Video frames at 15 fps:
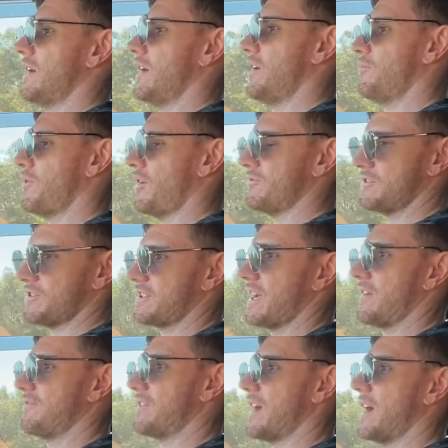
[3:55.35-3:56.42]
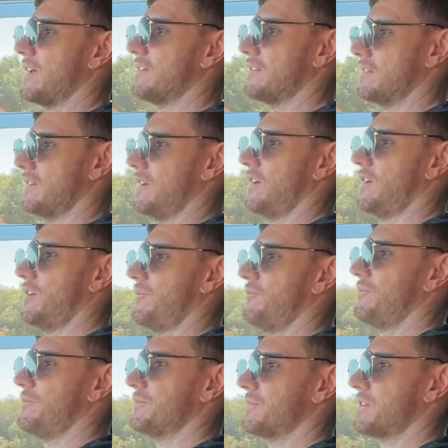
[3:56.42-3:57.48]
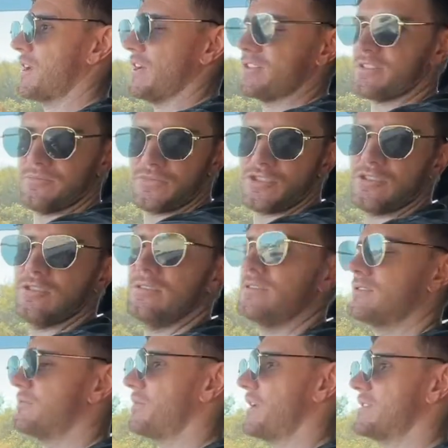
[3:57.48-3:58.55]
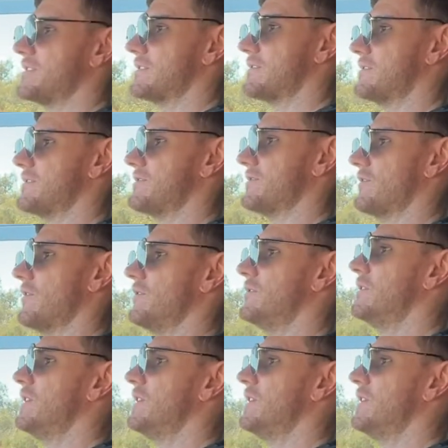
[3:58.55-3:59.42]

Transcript: I've just had that custom tuned basically. So